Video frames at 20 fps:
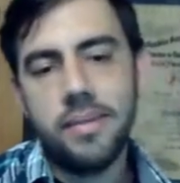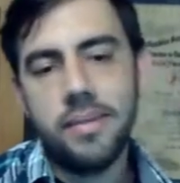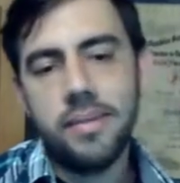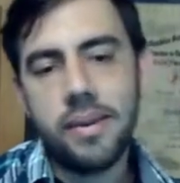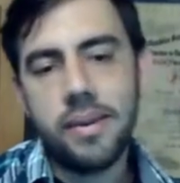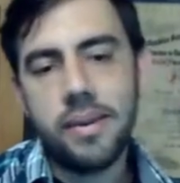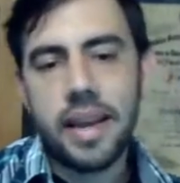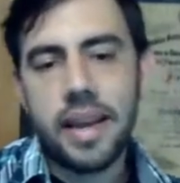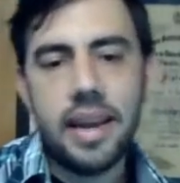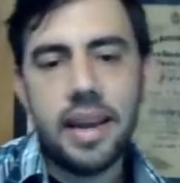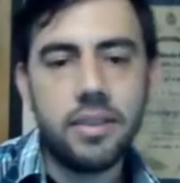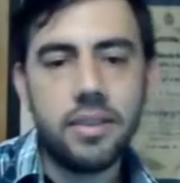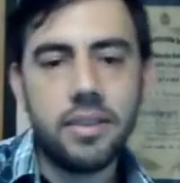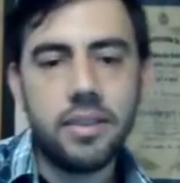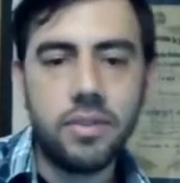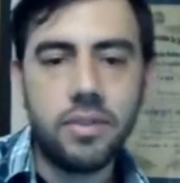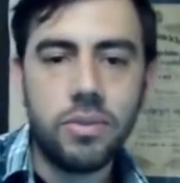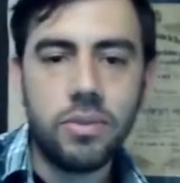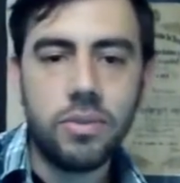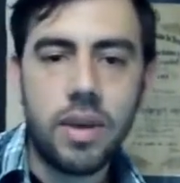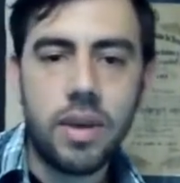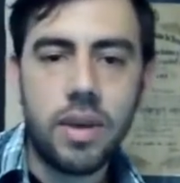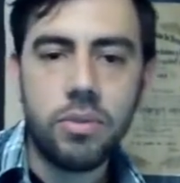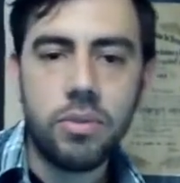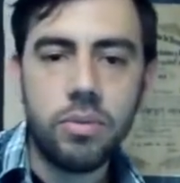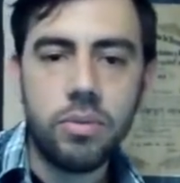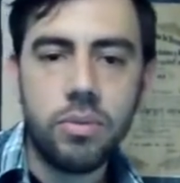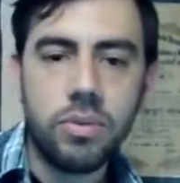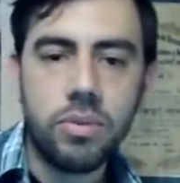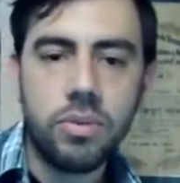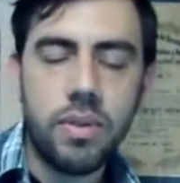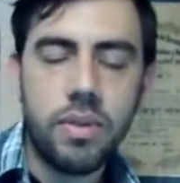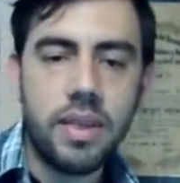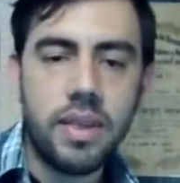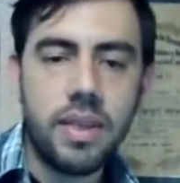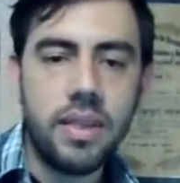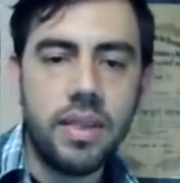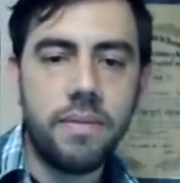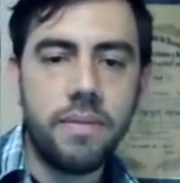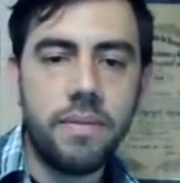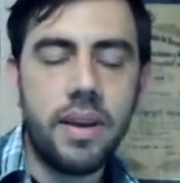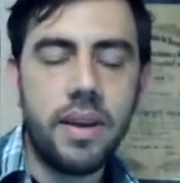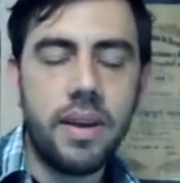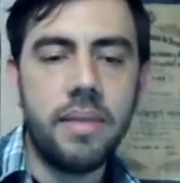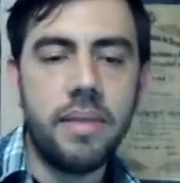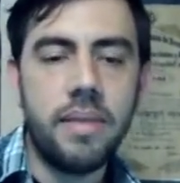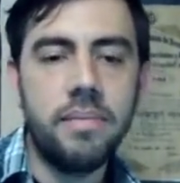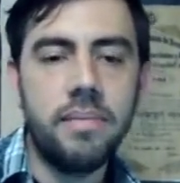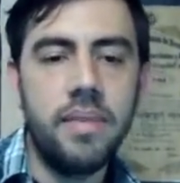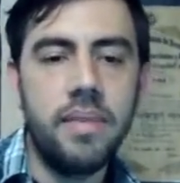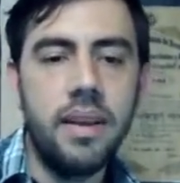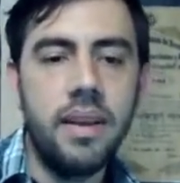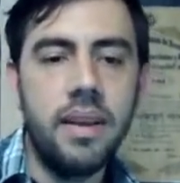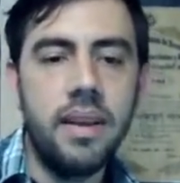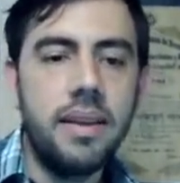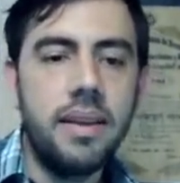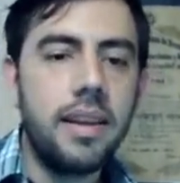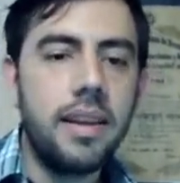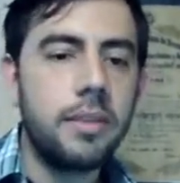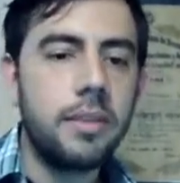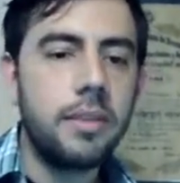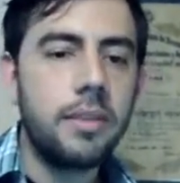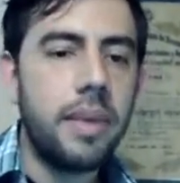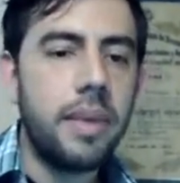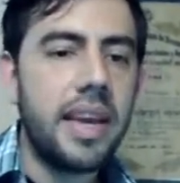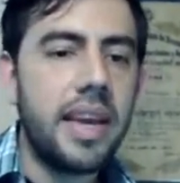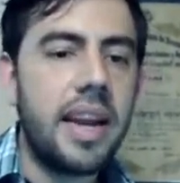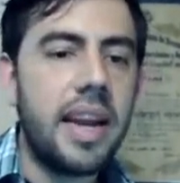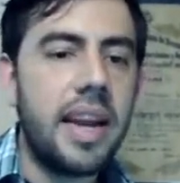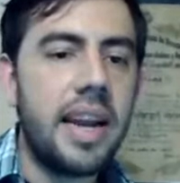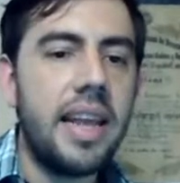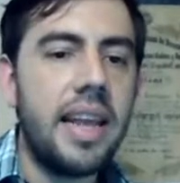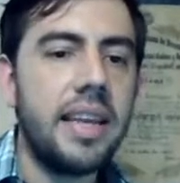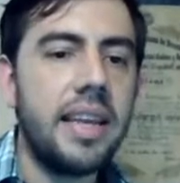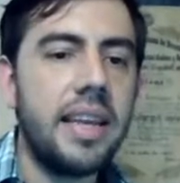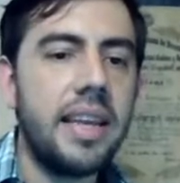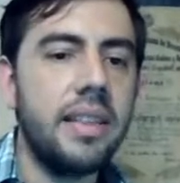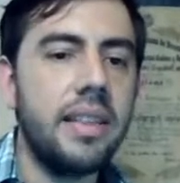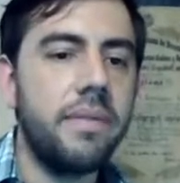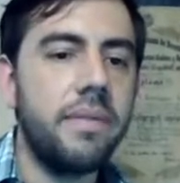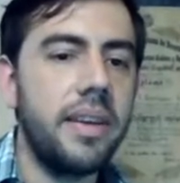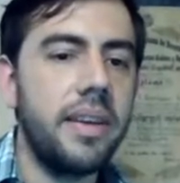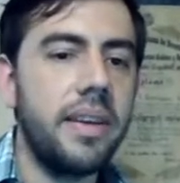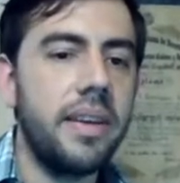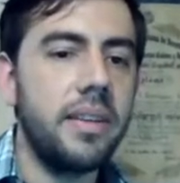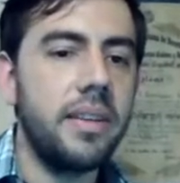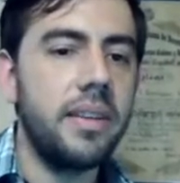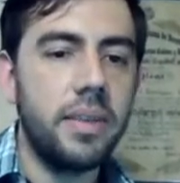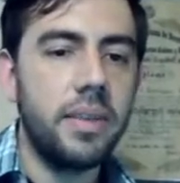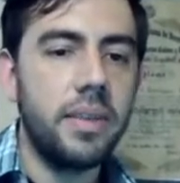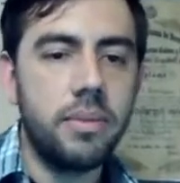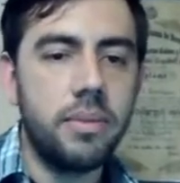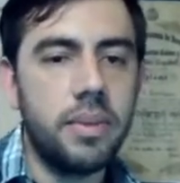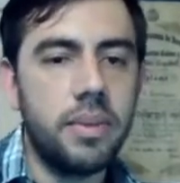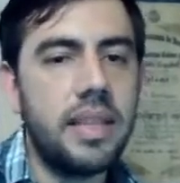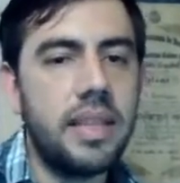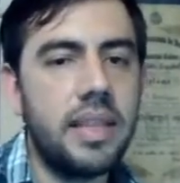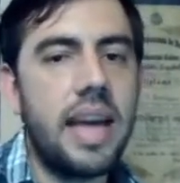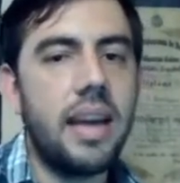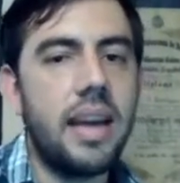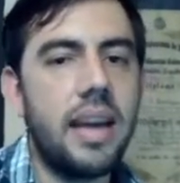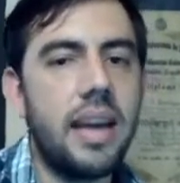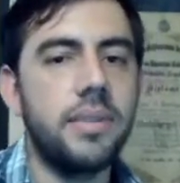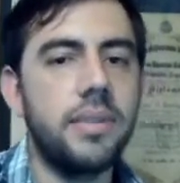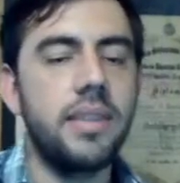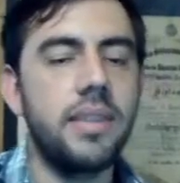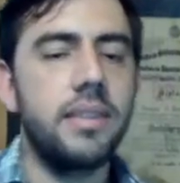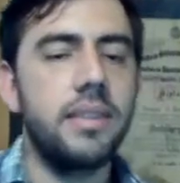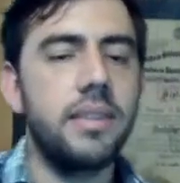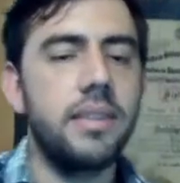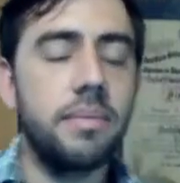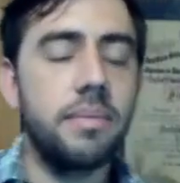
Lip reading: Okay, let's try to do something different. Let's play an Alekhine defense with knight f6.